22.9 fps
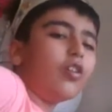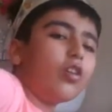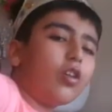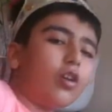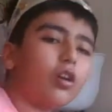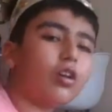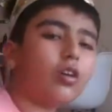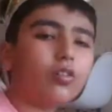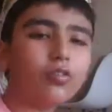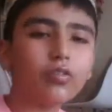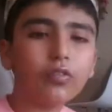
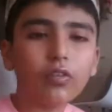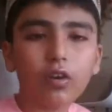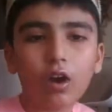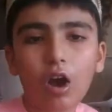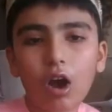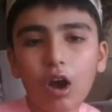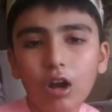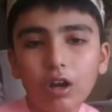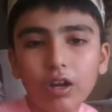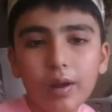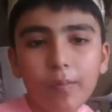for
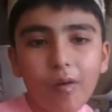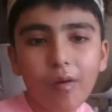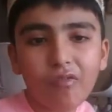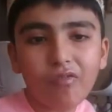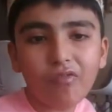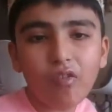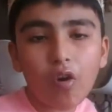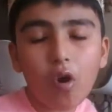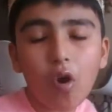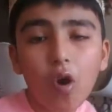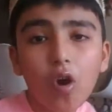card number
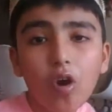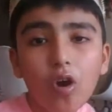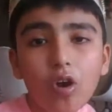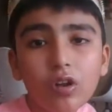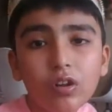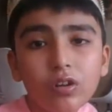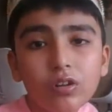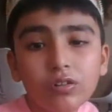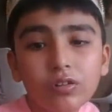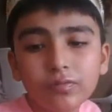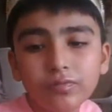four?